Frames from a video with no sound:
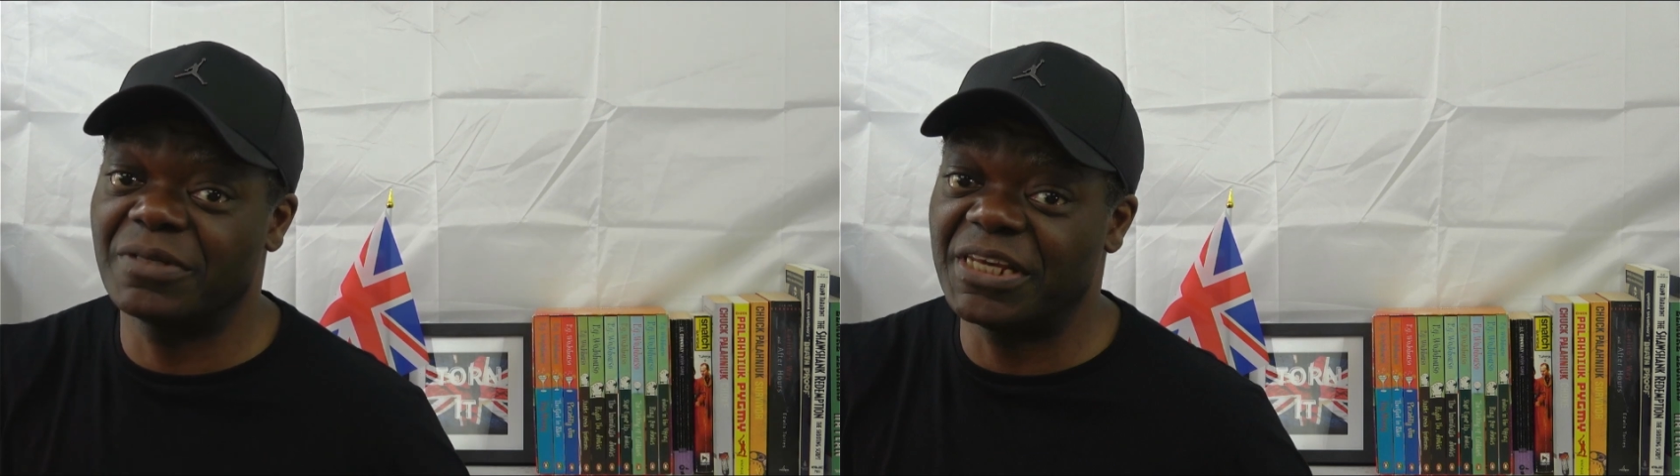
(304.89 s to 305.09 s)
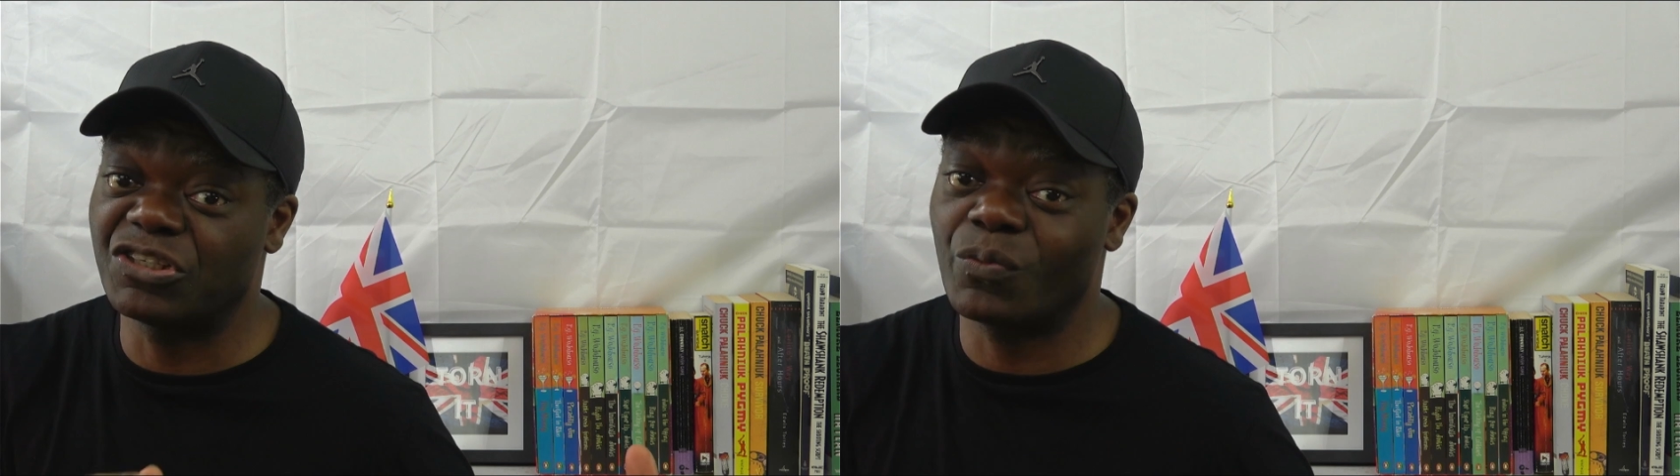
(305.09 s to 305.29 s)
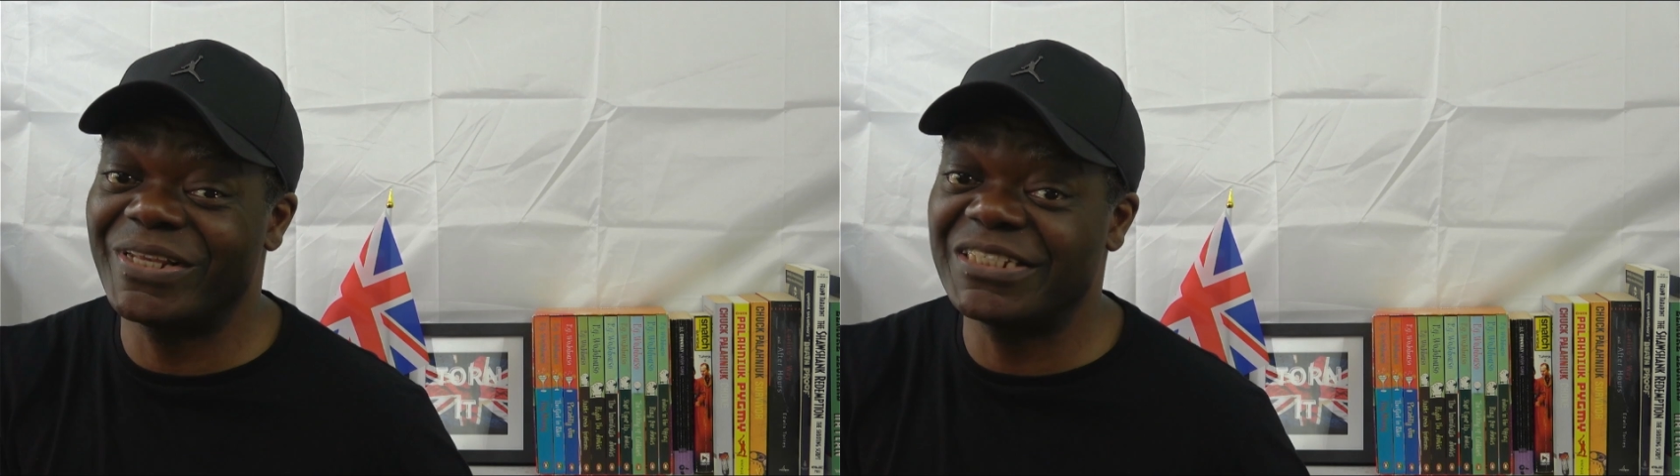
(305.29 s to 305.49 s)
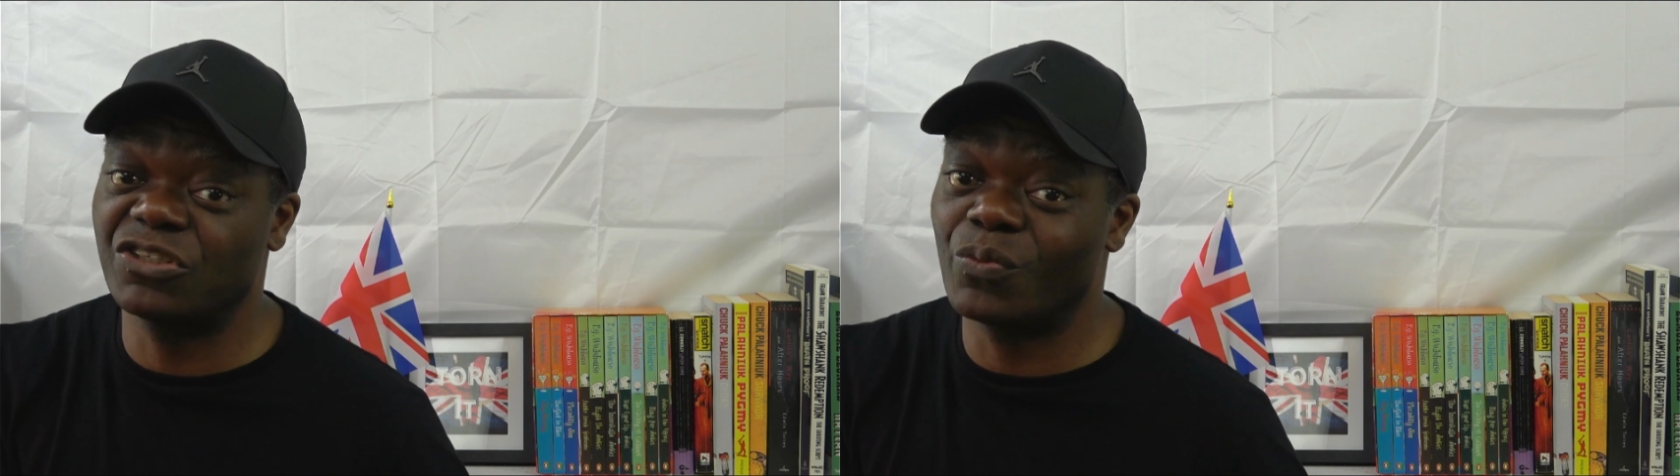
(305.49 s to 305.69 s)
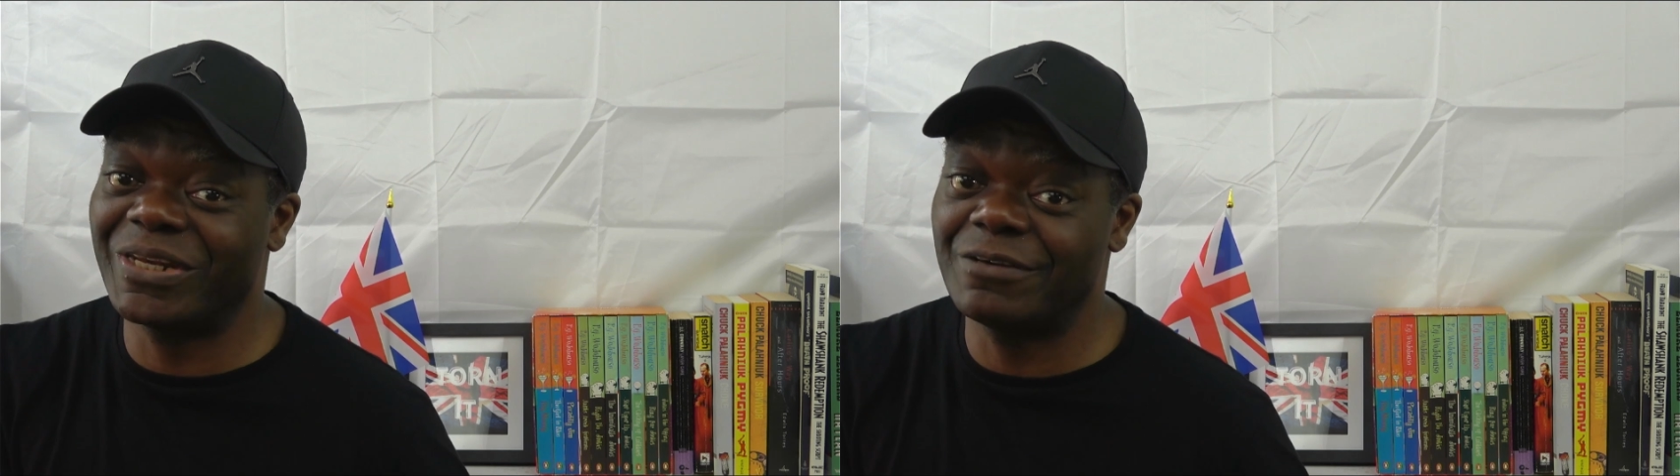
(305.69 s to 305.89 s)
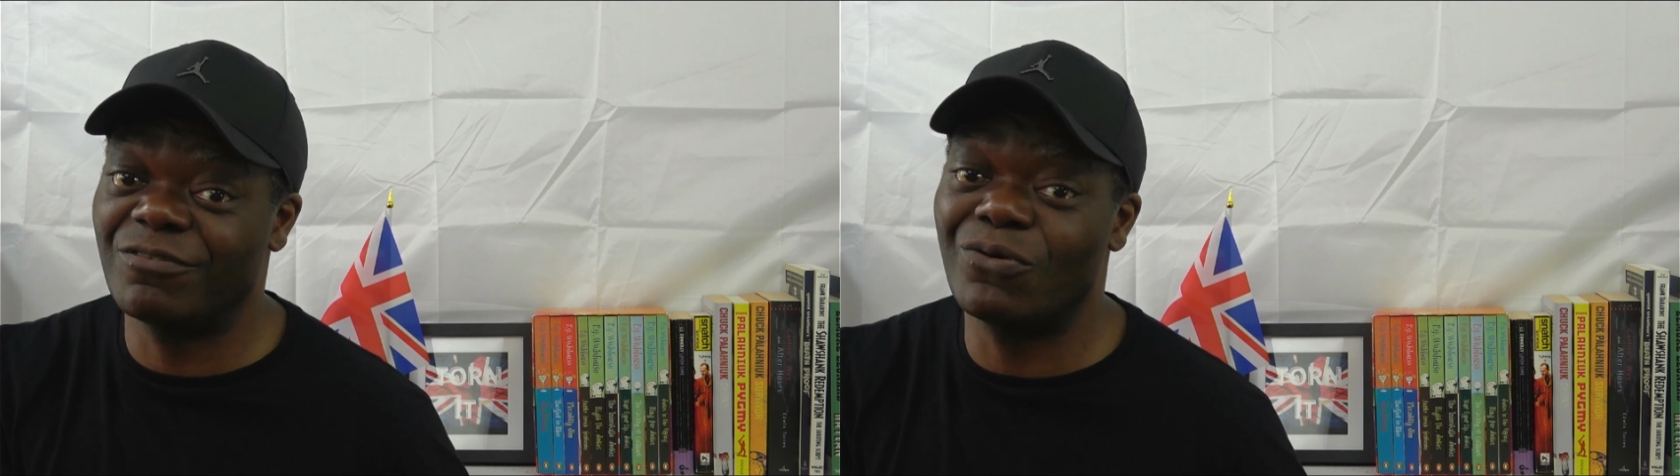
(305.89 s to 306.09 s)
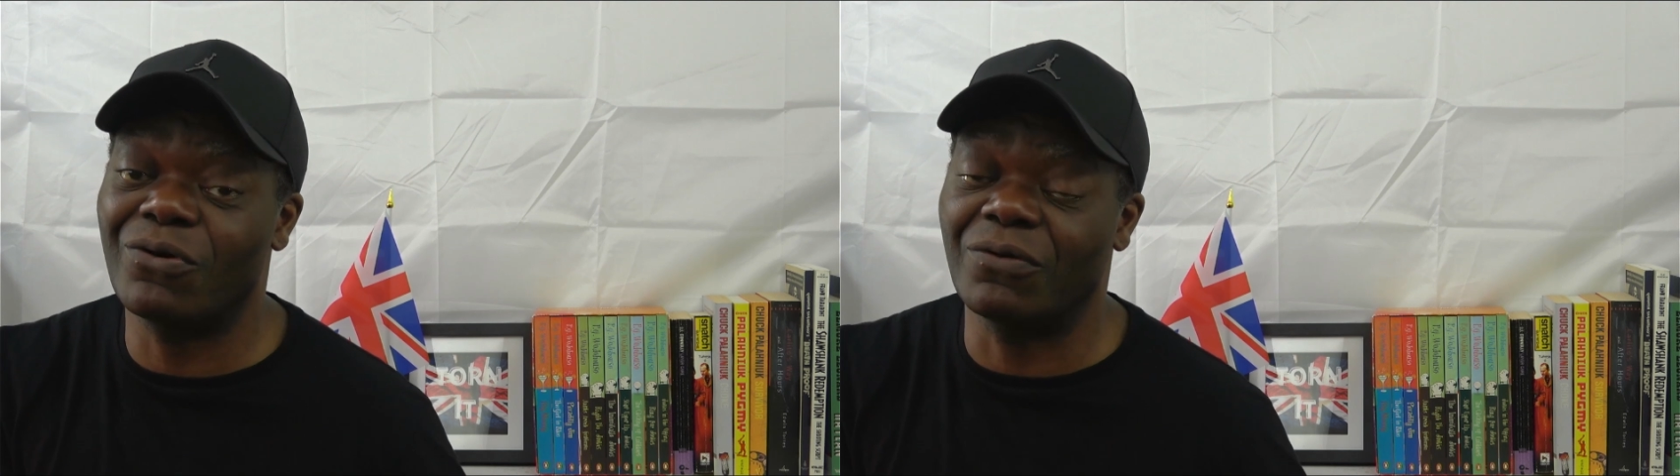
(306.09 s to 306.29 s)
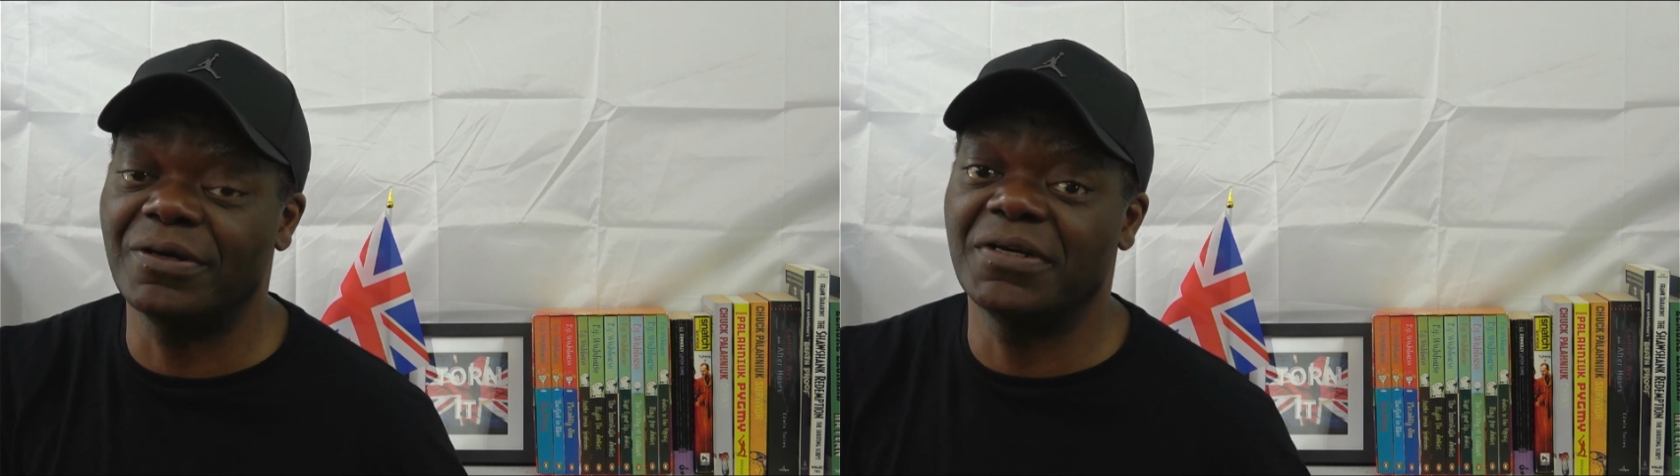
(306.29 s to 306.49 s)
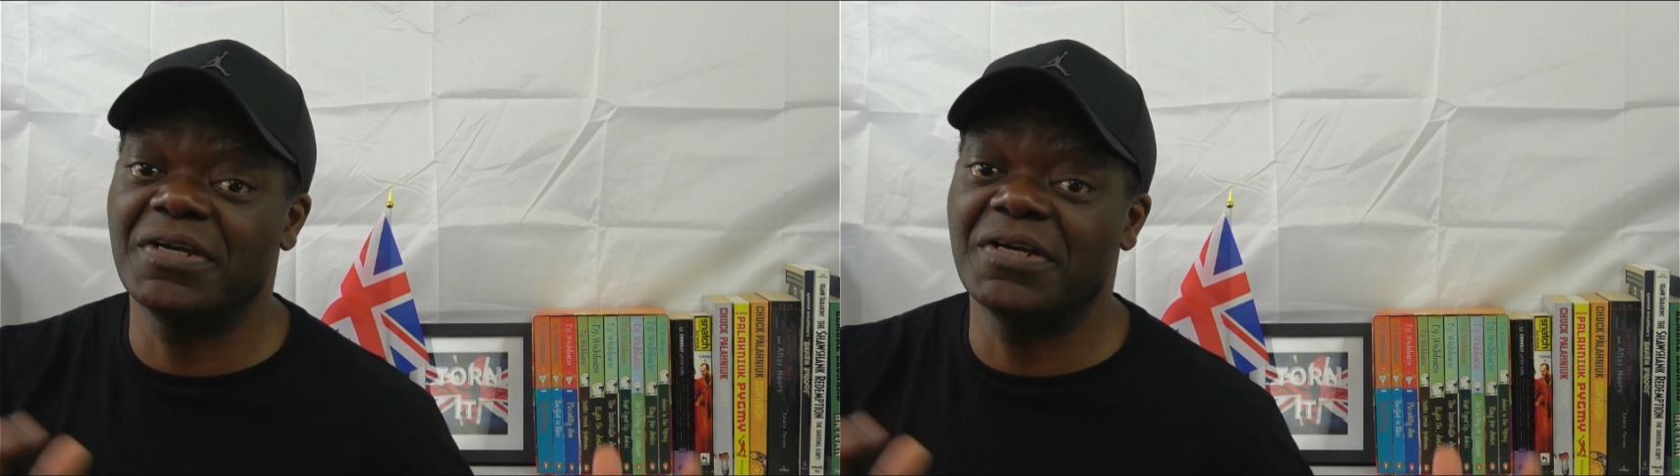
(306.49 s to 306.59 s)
in 2024,